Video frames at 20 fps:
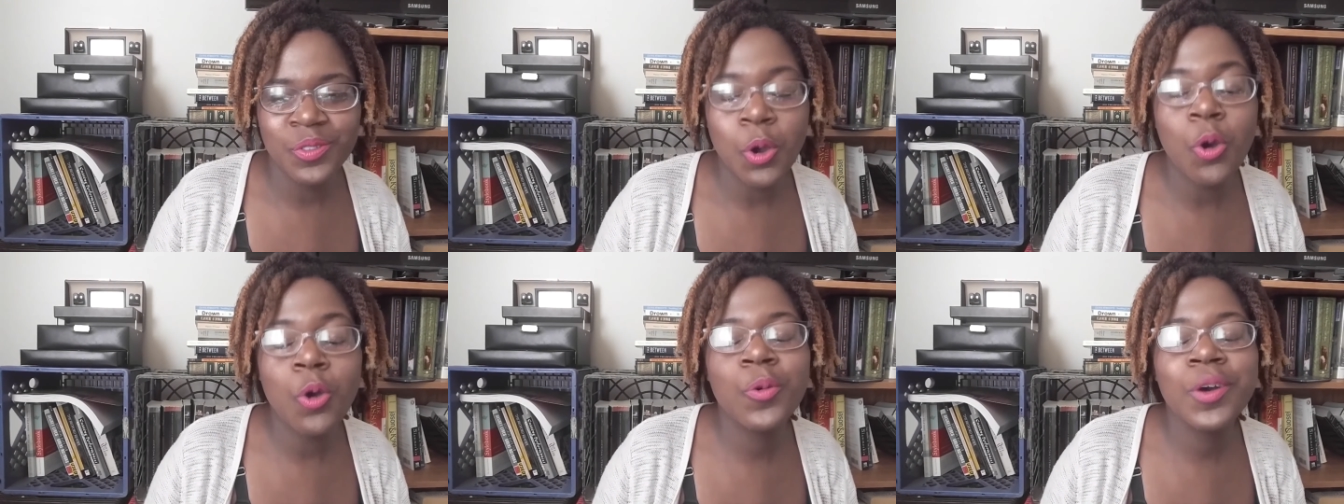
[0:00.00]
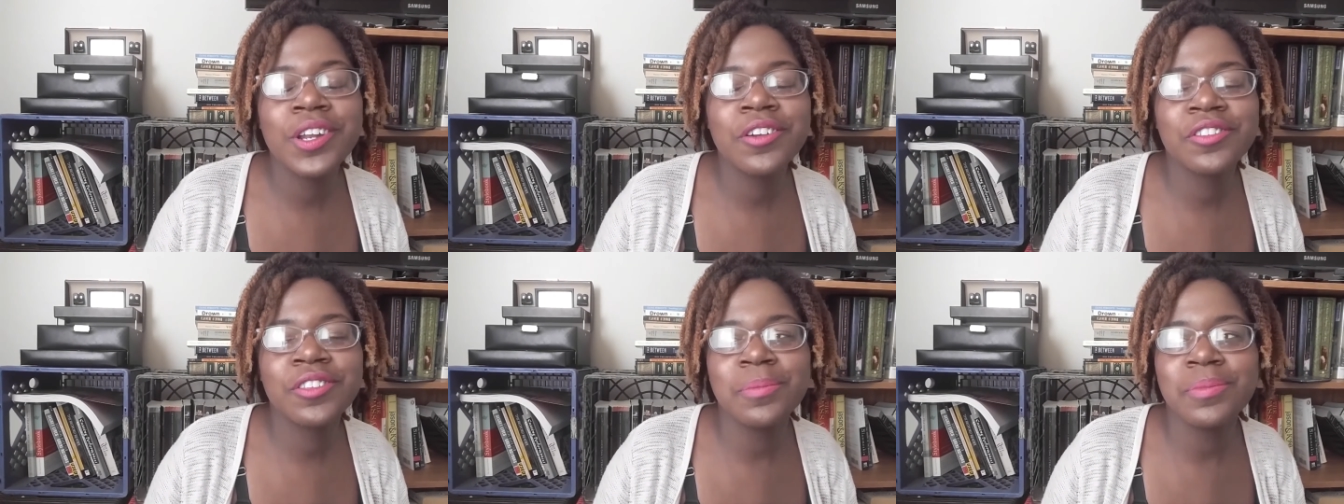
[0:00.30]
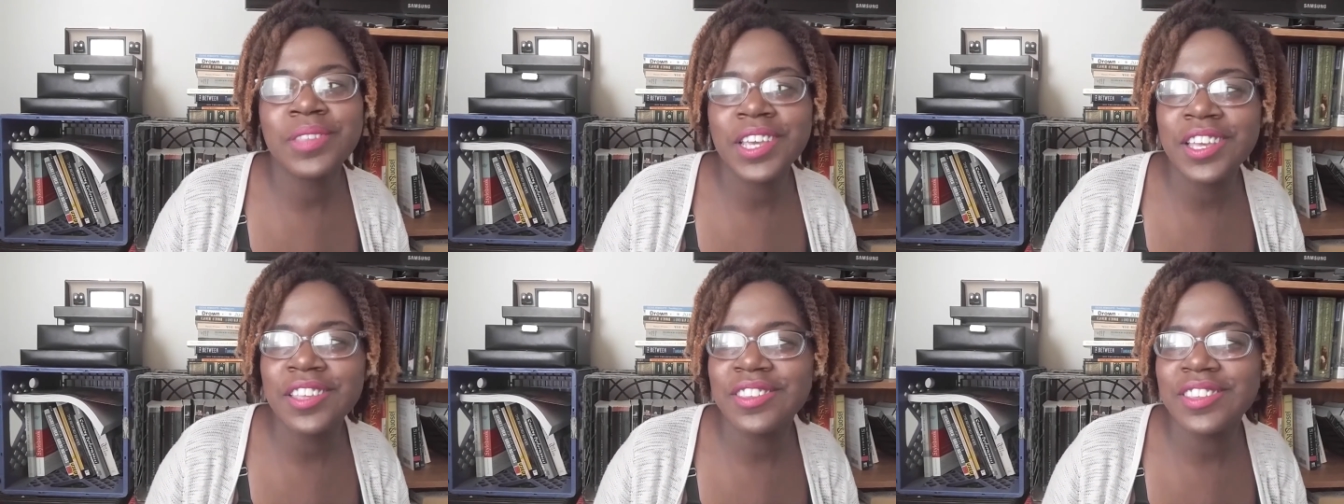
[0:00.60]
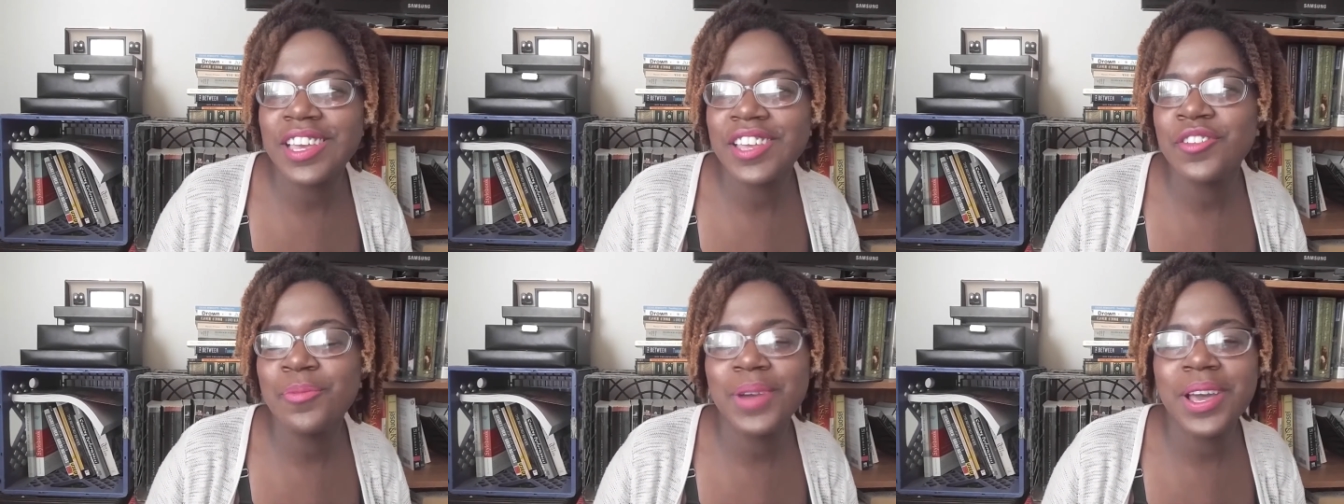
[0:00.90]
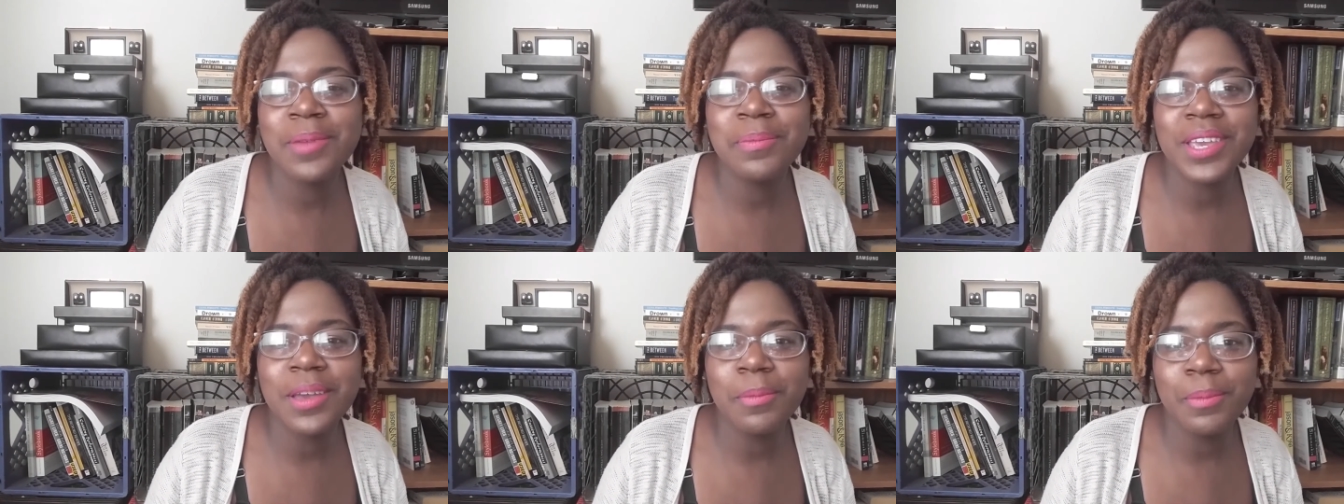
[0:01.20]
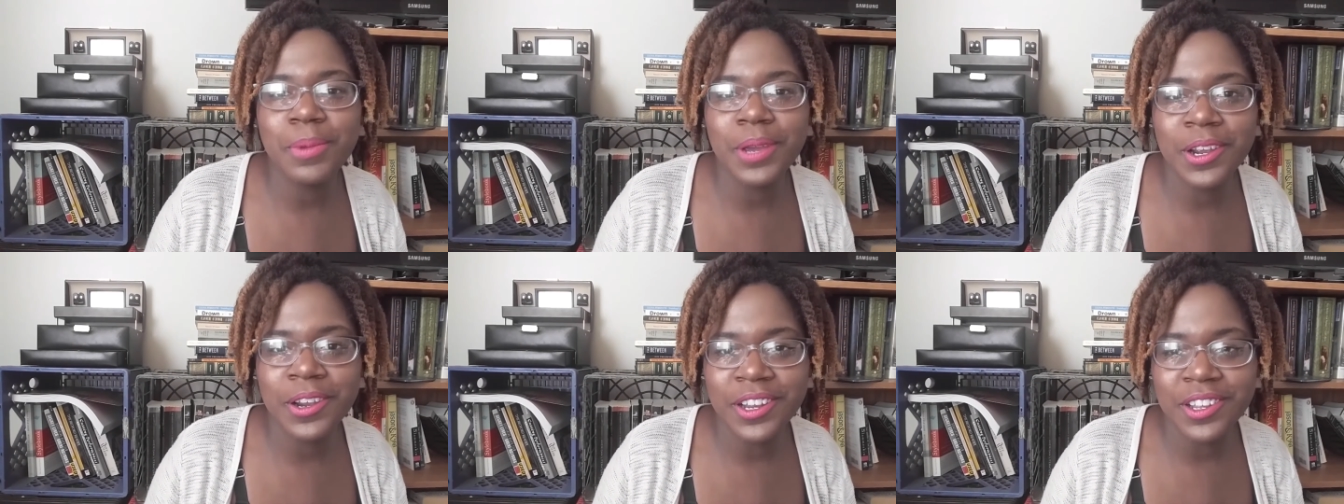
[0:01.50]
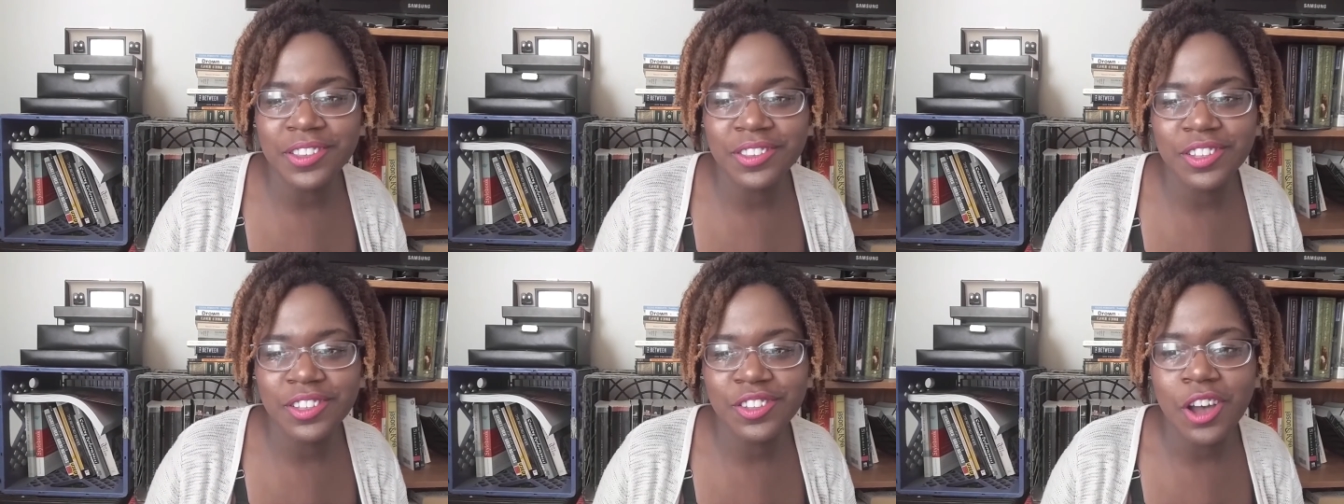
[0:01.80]
or what are some things that you might be
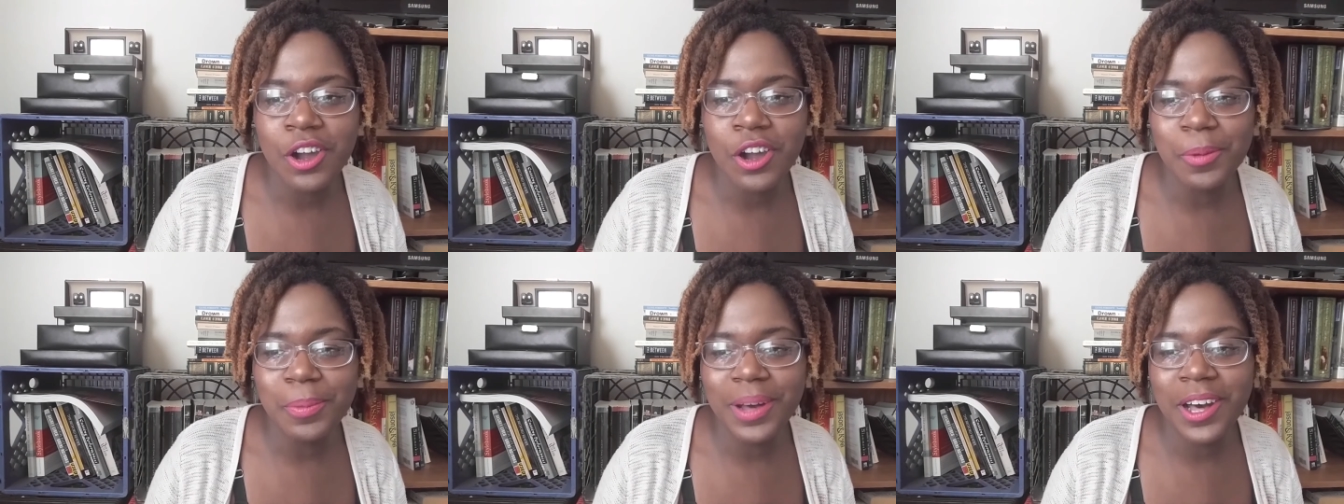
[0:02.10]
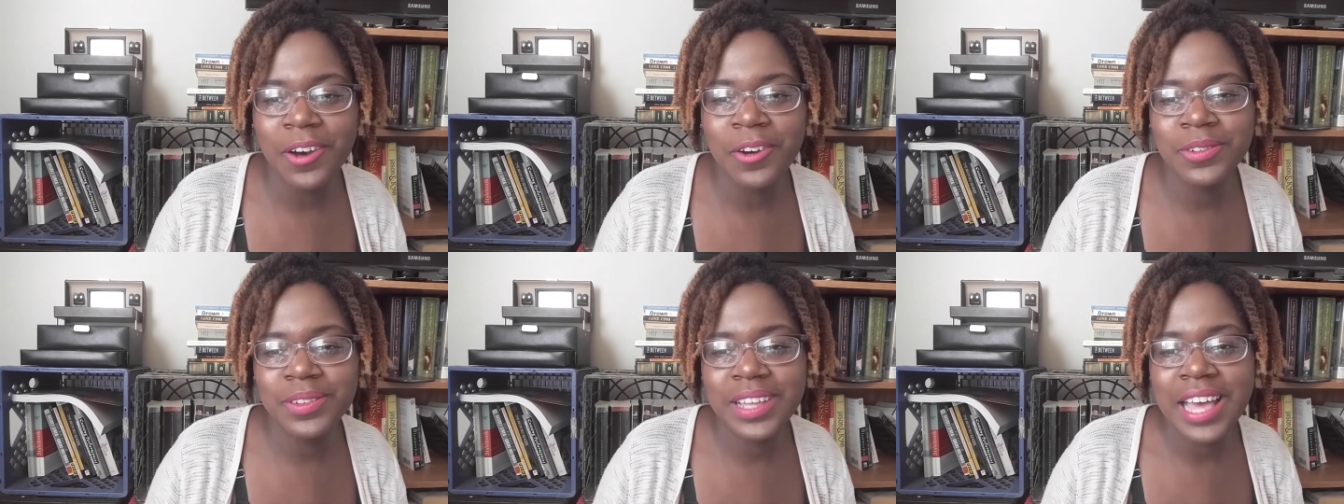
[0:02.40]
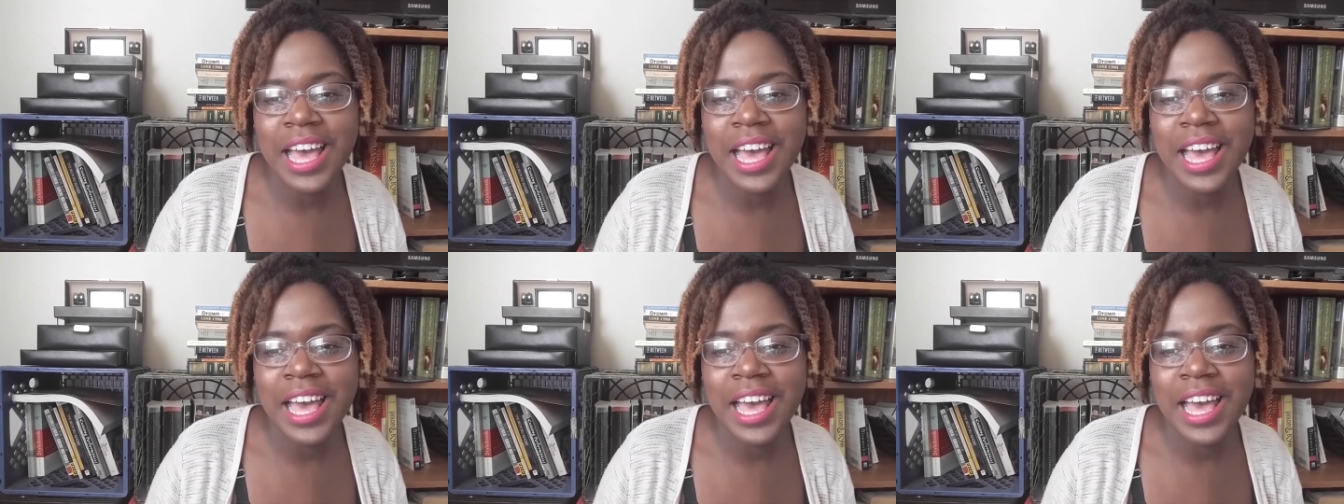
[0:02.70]
embarrassed to talk about